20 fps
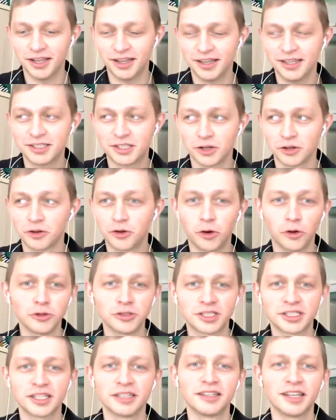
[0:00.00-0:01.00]
it's on
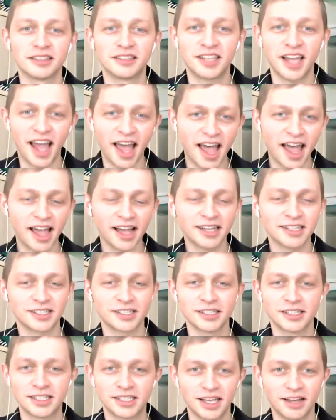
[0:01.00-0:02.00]
constant attacks
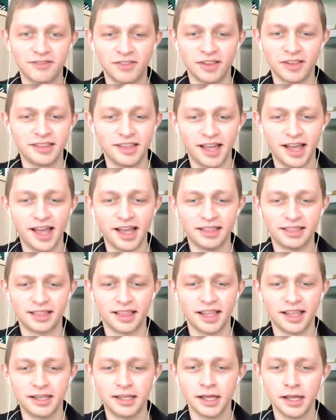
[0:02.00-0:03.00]
and stuff like that.
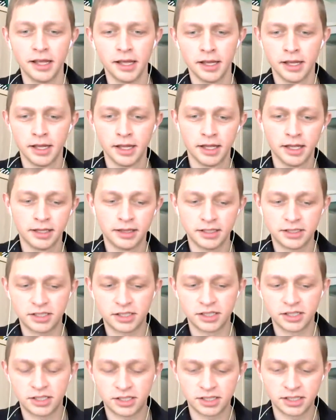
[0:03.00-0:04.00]
Like, this
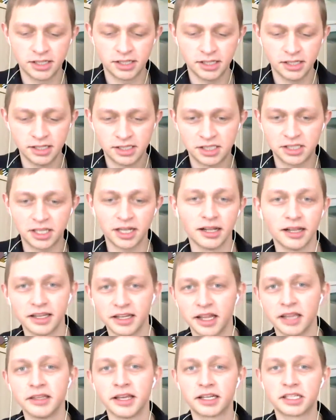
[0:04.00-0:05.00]
is still
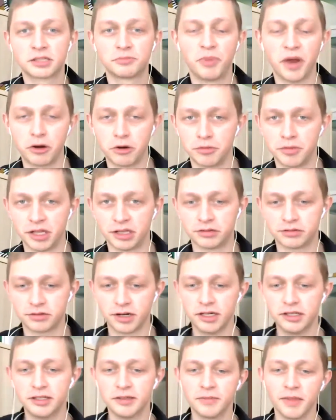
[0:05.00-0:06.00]
an experiment,
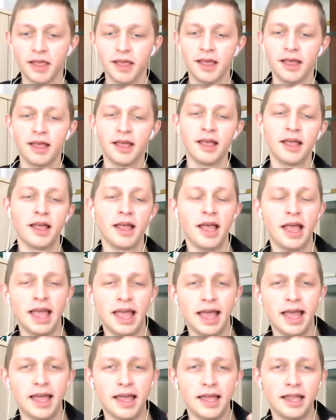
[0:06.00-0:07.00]
right?
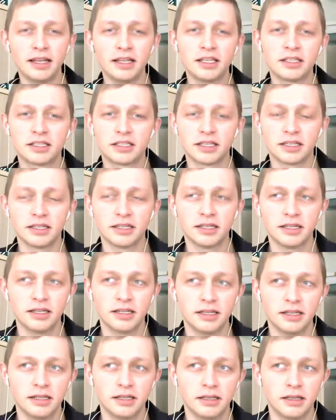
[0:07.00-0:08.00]
And
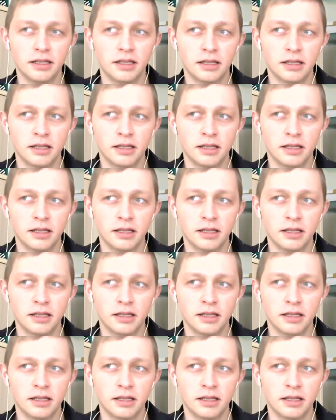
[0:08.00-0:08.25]
the